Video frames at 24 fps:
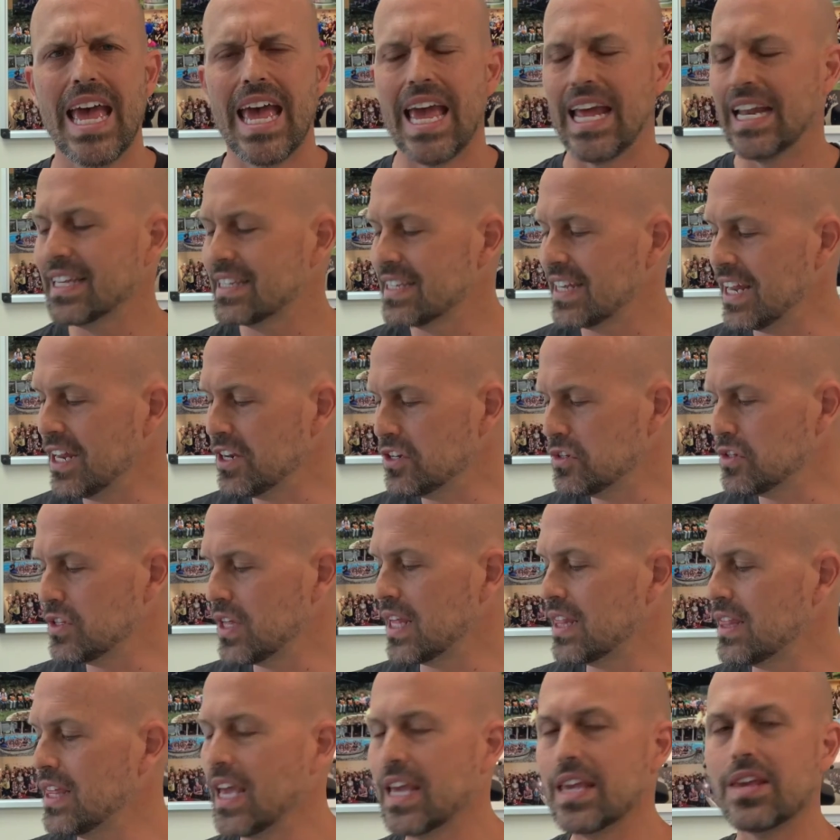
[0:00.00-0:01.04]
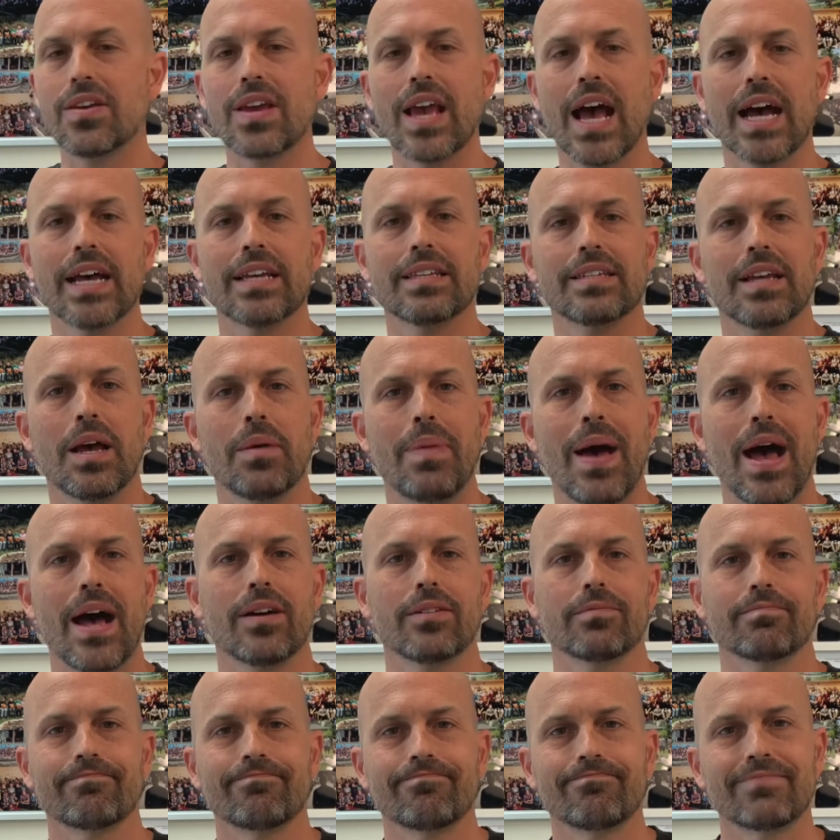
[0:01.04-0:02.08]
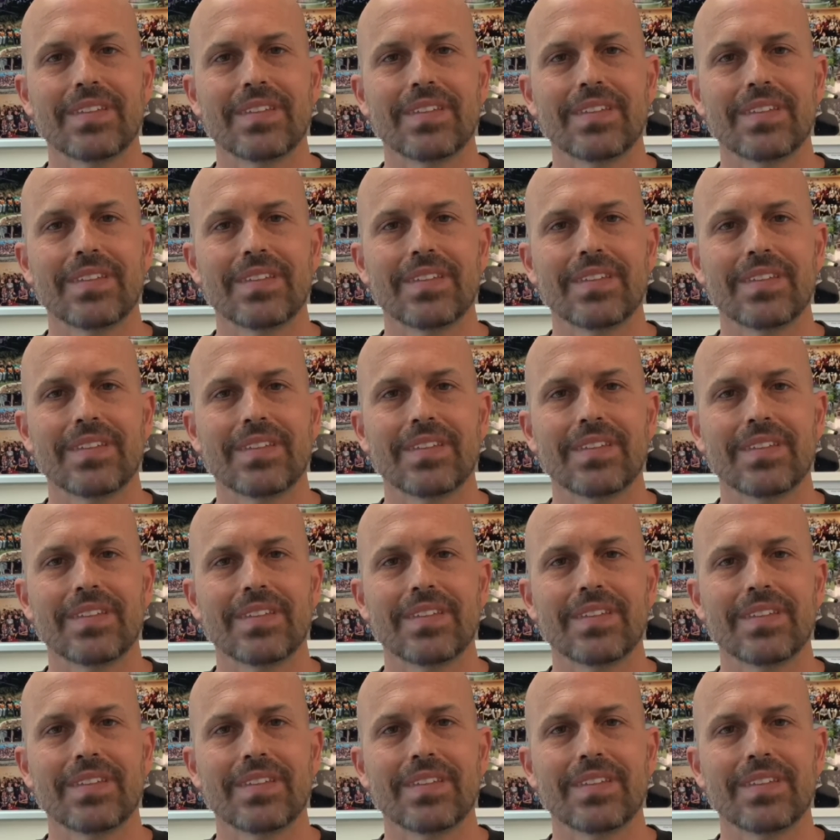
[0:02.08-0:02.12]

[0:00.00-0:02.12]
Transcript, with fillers: And it's an interesting thing, you guys, about